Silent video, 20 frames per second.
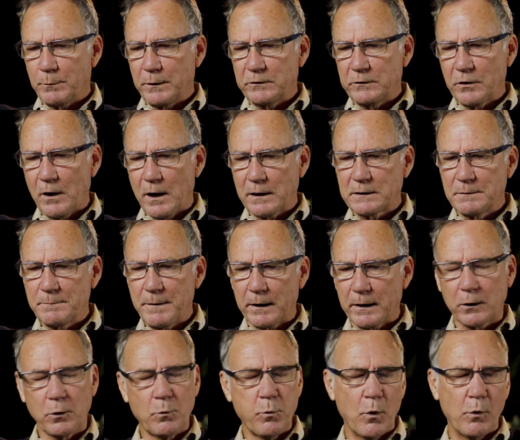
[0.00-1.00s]
we talked
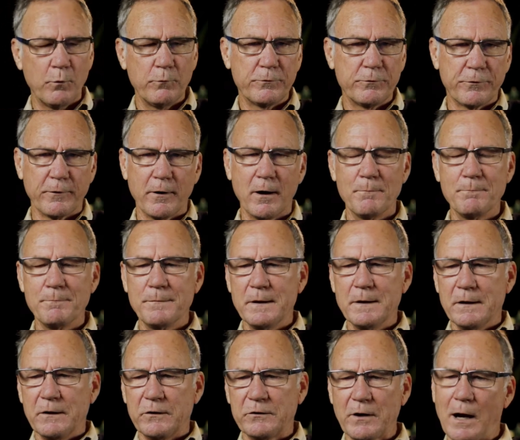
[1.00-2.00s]
about a quote from
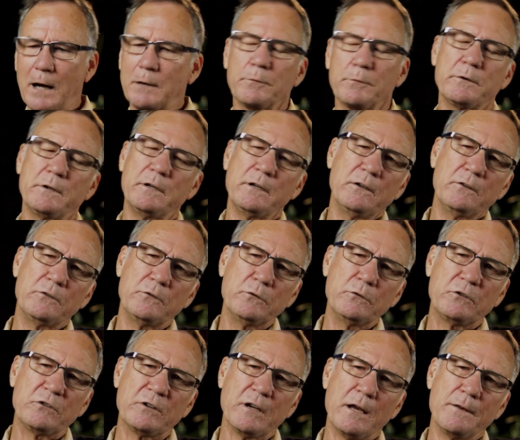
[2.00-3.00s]
Socrates who
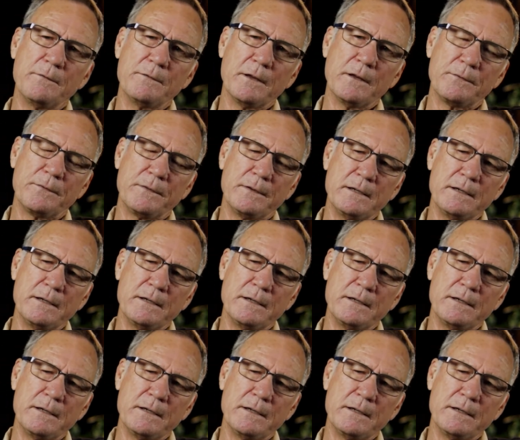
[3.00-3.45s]
said that